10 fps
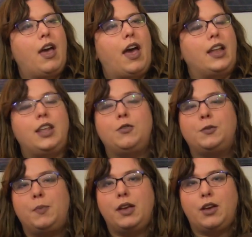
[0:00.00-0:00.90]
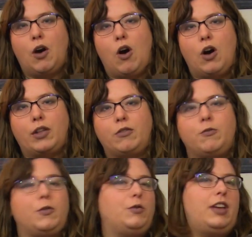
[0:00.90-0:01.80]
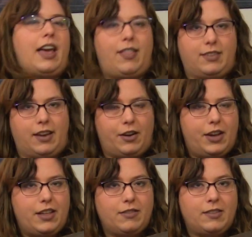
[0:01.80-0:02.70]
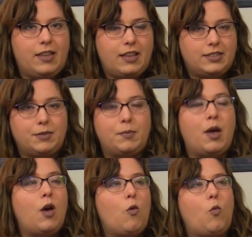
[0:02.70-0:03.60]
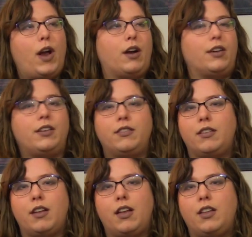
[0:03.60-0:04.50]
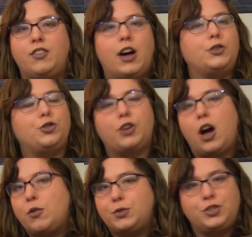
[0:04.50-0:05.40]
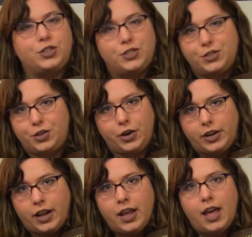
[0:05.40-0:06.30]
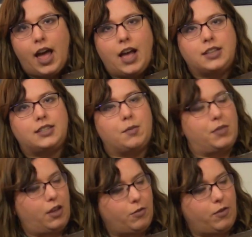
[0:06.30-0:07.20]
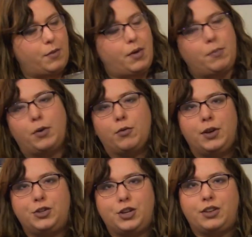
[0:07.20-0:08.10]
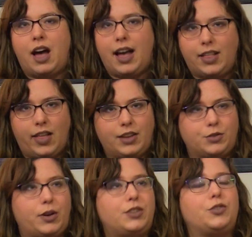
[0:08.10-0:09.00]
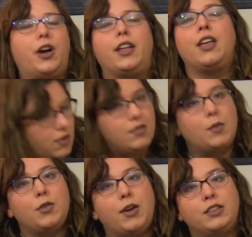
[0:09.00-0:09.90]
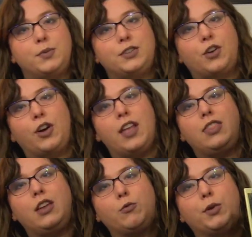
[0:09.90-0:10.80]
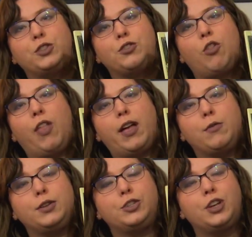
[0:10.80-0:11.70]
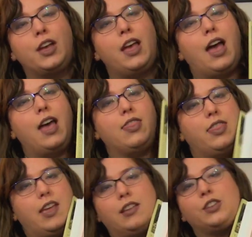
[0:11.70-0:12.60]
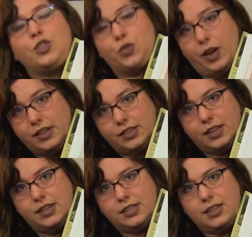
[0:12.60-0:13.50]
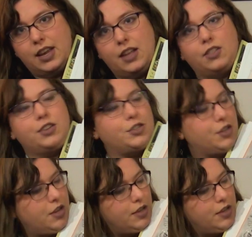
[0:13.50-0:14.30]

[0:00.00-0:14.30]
And he was big on food egalitarianism, where a Dodger dog was just as good as something from a Parisian high-class restaurant. Some of the recipes are in the original language, and then it's translated to English.